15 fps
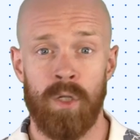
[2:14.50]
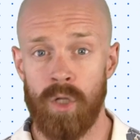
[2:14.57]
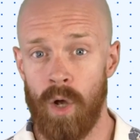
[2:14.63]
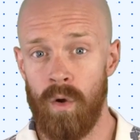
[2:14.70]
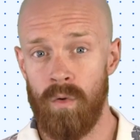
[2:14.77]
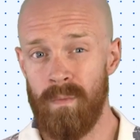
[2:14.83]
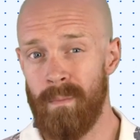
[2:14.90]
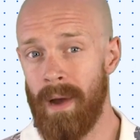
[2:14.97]

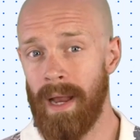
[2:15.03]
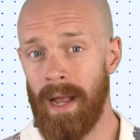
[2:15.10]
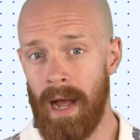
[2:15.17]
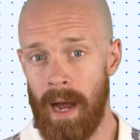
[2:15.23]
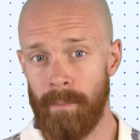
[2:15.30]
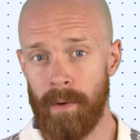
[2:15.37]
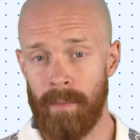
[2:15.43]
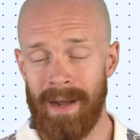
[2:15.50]
So, by
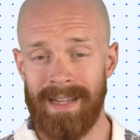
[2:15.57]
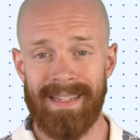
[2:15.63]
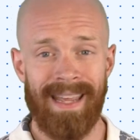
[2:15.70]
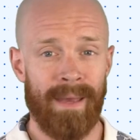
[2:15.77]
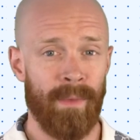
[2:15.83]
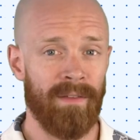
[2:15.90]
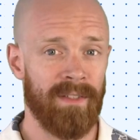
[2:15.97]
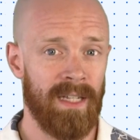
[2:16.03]

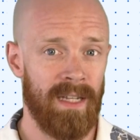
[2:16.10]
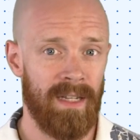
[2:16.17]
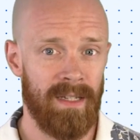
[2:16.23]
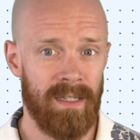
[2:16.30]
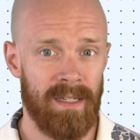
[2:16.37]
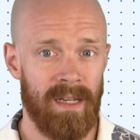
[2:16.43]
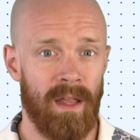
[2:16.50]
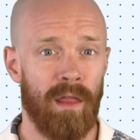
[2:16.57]
compromising
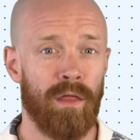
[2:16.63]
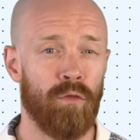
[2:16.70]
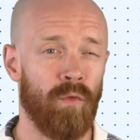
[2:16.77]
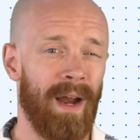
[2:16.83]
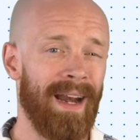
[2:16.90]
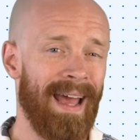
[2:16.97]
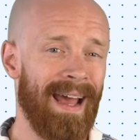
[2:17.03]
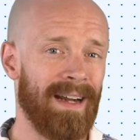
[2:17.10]
MFTs,
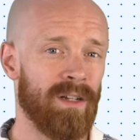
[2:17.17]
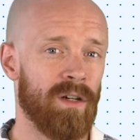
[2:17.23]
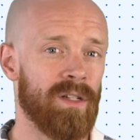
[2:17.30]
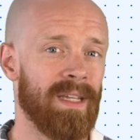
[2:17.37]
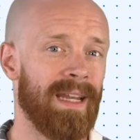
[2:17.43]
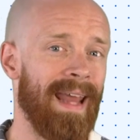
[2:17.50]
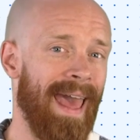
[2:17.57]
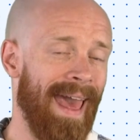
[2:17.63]
threat
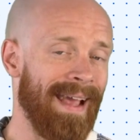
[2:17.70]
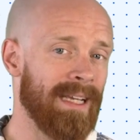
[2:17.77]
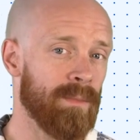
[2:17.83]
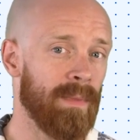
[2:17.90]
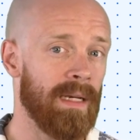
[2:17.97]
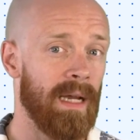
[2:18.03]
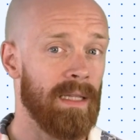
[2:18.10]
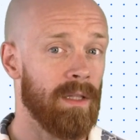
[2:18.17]
actors can
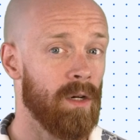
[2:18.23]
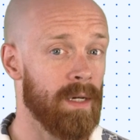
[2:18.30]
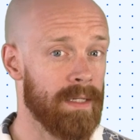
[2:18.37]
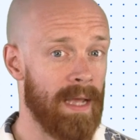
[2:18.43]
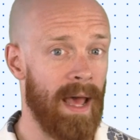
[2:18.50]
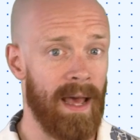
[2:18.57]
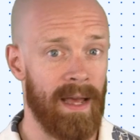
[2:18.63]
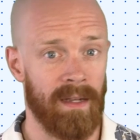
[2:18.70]
expedite their
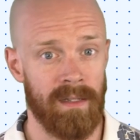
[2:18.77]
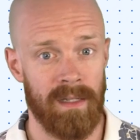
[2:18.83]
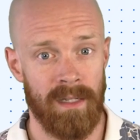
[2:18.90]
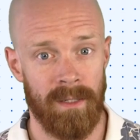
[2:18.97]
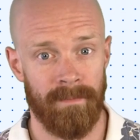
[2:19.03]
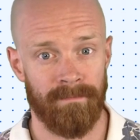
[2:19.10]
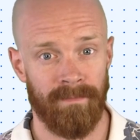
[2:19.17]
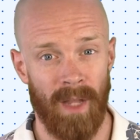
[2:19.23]

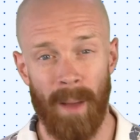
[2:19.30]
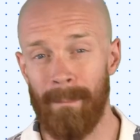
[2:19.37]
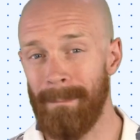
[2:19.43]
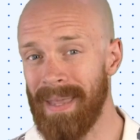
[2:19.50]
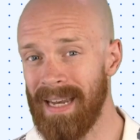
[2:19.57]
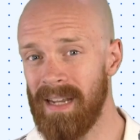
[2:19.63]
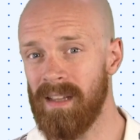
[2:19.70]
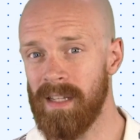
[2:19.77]
attacks,
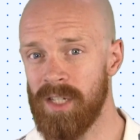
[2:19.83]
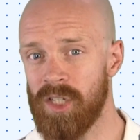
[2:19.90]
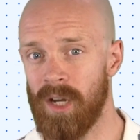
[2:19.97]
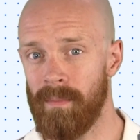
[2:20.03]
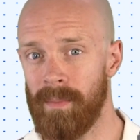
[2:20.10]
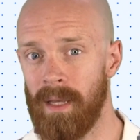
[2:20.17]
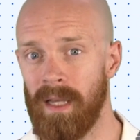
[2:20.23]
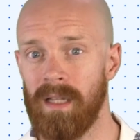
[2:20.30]
immediately
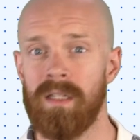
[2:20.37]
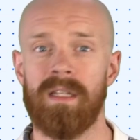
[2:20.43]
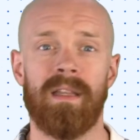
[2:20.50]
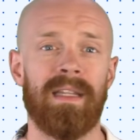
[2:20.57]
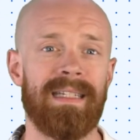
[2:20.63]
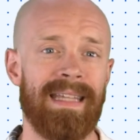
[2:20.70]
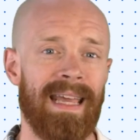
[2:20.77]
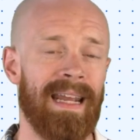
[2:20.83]
jumping to
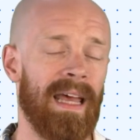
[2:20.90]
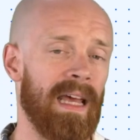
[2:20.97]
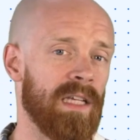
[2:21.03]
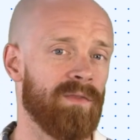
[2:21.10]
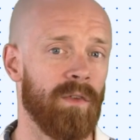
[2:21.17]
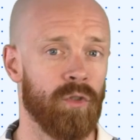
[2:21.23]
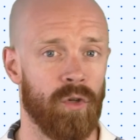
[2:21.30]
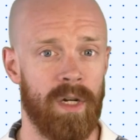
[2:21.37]
the data
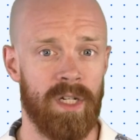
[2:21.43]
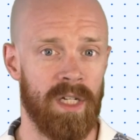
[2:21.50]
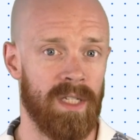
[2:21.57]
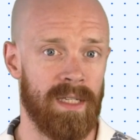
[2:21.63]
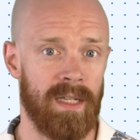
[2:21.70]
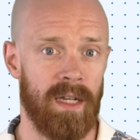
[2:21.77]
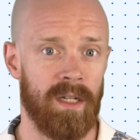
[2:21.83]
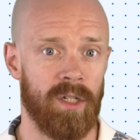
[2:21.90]

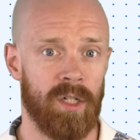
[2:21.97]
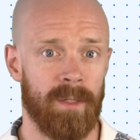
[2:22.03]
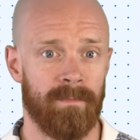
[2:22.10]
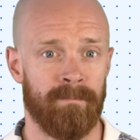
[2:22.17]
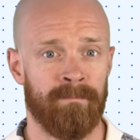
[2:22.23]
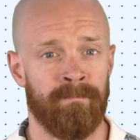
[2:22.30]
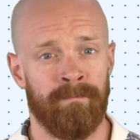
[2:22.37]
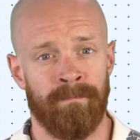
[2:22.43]
exfiltration stage.
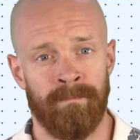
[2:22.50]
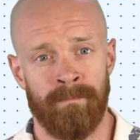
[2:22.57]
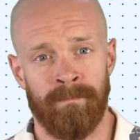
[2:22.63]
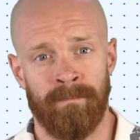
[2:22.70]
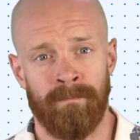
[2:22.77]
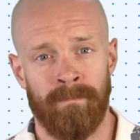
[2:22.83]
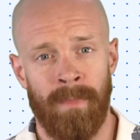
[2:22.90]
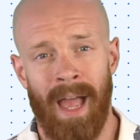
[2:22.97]

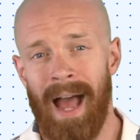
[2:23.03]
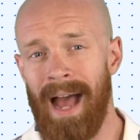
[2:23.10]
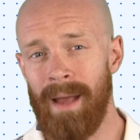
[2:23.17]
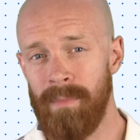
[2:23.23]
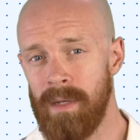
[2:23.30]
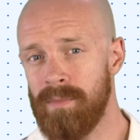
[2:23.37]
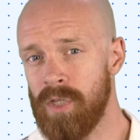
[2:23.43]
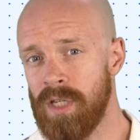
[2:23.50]

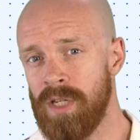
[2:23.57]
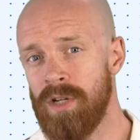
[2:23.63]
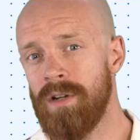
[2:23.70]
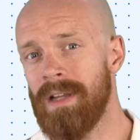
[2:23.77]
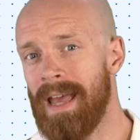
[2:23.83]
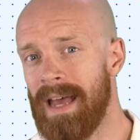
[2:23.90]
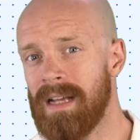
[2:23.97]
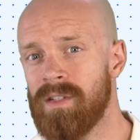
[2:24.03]
IBM
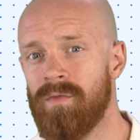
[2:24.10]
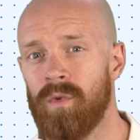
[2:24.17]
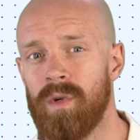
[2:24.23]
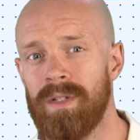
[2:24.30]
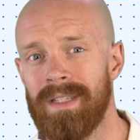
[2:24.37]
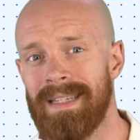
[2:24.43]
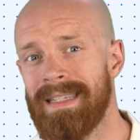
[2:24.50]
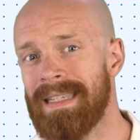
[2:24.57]
Security
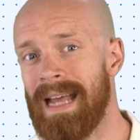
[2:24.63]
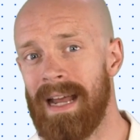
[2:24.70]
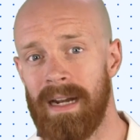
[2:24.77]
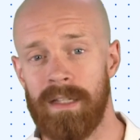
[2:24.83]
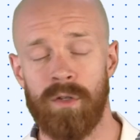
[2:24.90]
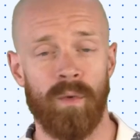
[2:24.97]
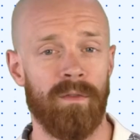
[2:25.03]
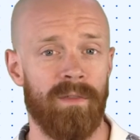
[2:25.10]
X-Force
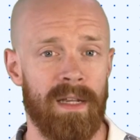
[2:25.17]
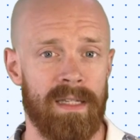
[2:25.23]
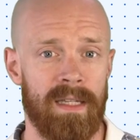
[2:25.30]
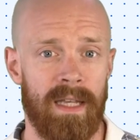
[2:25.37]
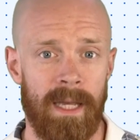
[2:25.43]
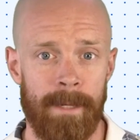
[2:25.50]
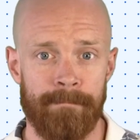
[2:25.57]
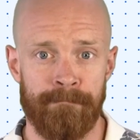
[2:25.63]
decided to
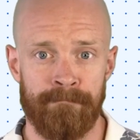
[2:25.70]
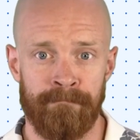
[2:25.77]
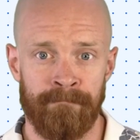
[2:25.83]
investigate.